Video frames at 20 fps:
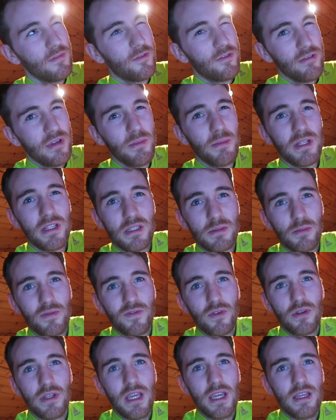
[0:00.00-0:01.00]
3 minutes
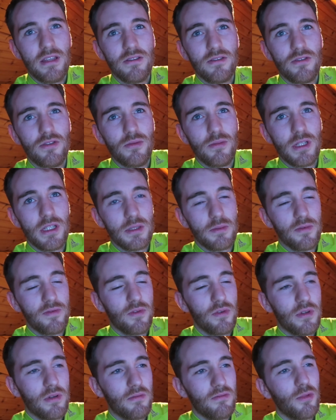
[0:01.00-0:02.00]
before the end, 2 minutes
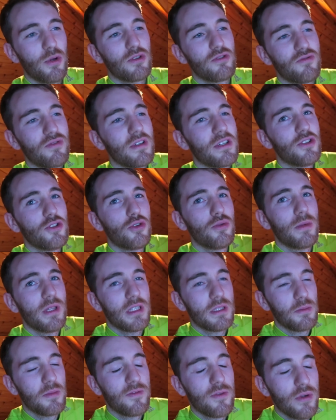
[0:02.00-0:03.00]
before, well, it was really 2
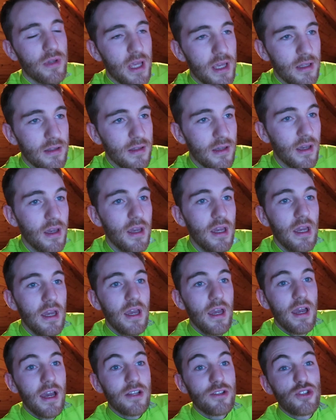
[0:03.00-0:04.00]
minutes before the end,
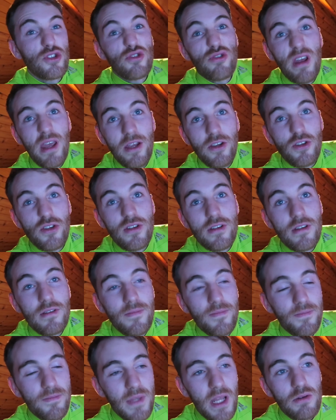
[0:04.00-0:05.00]
and stretched.
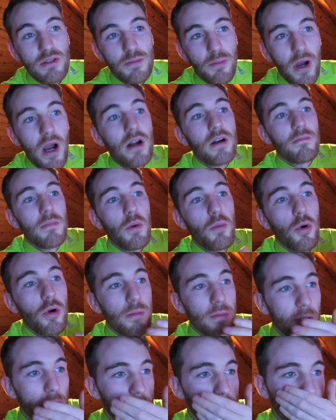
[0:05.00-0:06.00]
That was part of my
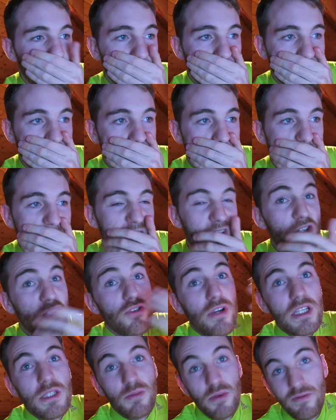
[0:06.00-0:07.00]
warm-up, and
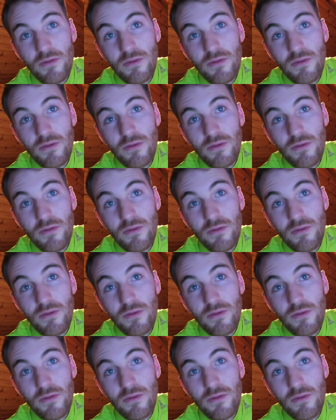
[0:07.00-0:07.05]
stretched